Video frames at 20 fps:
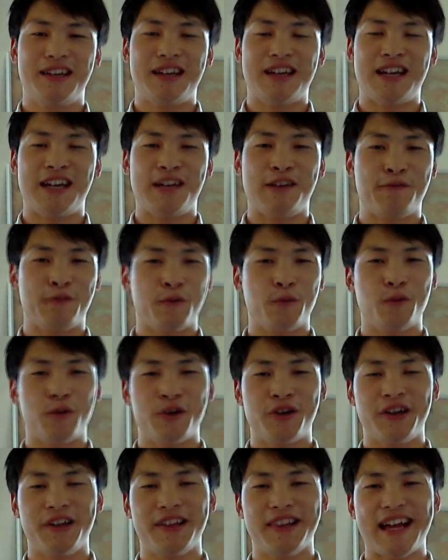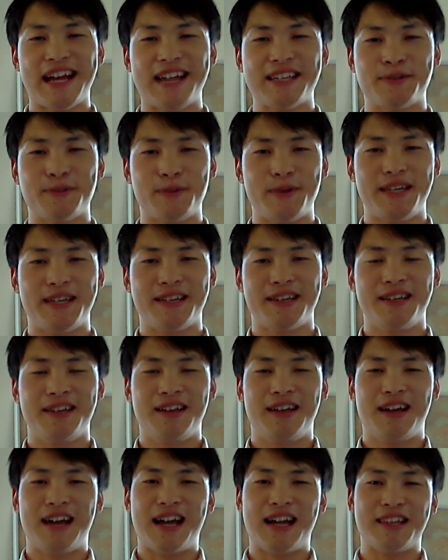If you weren't here last week,
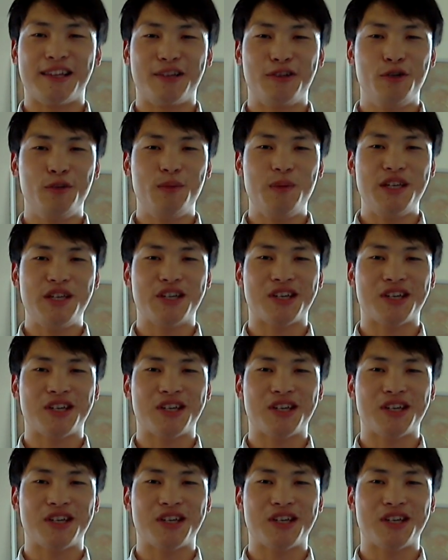the Lumi